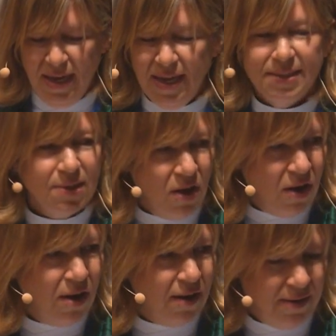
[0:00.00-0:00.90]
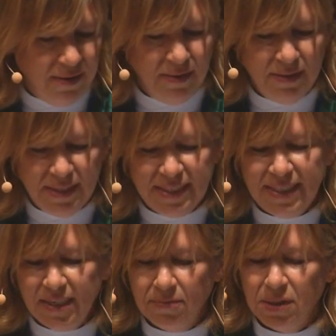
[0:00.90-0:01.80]
it's hard to
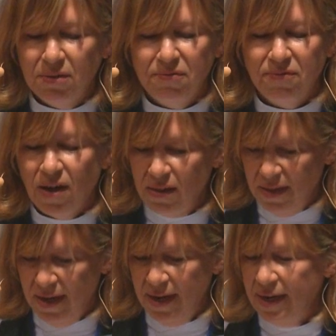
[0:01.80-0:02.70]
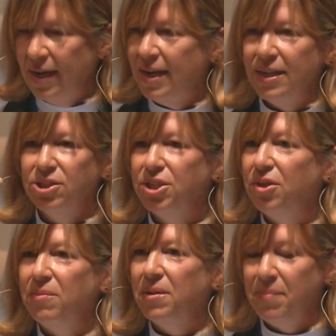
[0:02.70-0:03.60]
deal with the fault line in each
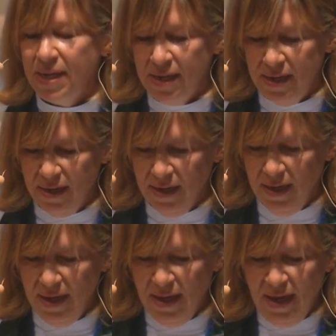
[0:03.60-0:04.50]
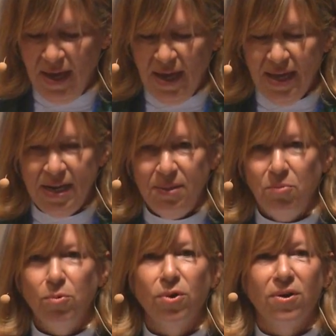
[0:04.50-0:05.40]
human being and in the
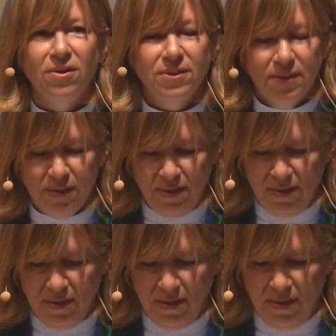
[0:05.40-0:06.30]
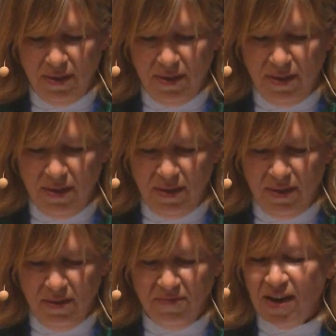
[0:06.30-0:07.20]
world.
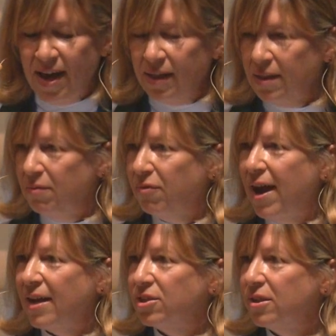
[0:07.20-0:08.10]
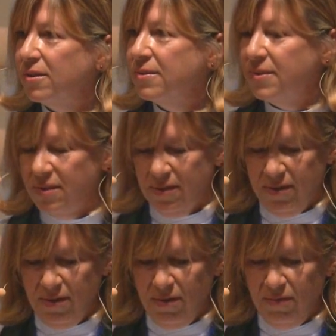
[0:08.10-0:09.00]
Violent fractures
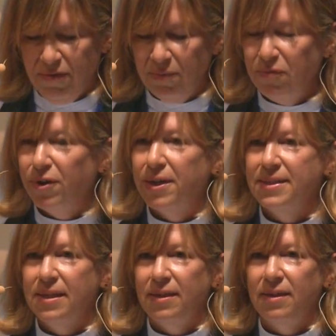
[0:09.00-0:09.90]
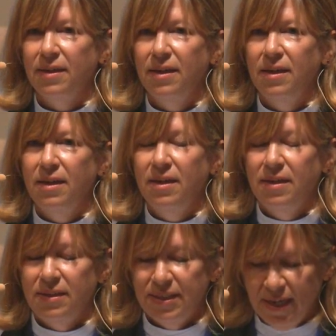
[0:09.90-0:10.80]
from Ferguson
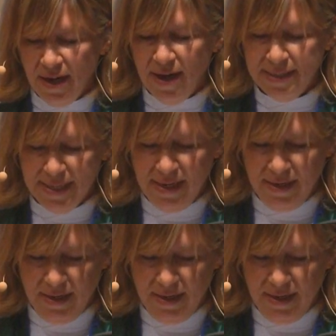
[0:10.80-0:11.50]
to Gaza.